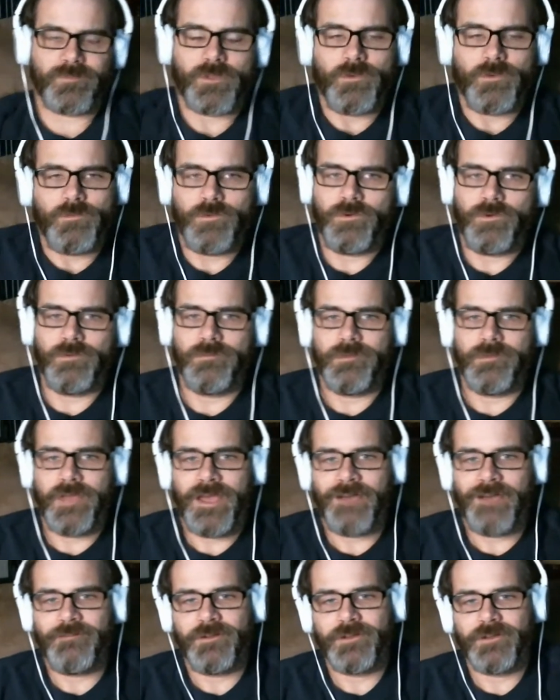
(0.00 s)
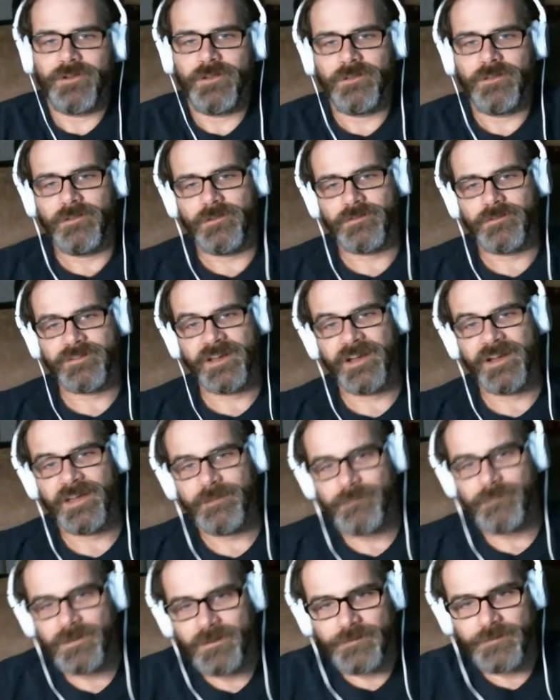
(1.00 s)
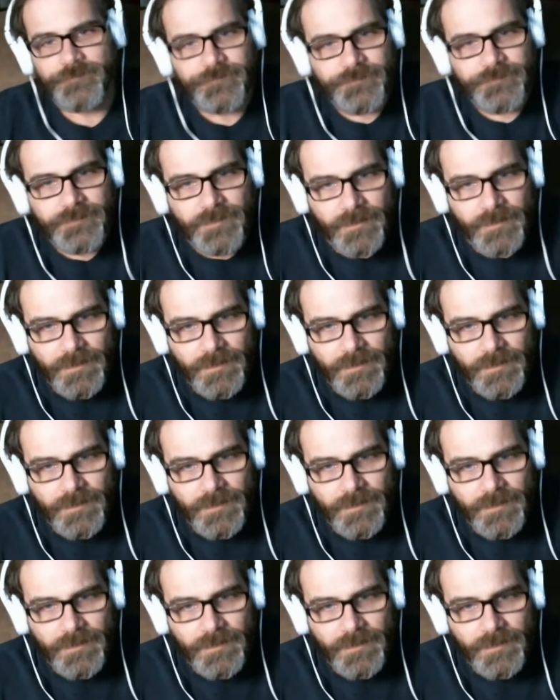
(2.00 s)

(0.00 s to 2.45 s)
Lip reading: we'll have a good little time of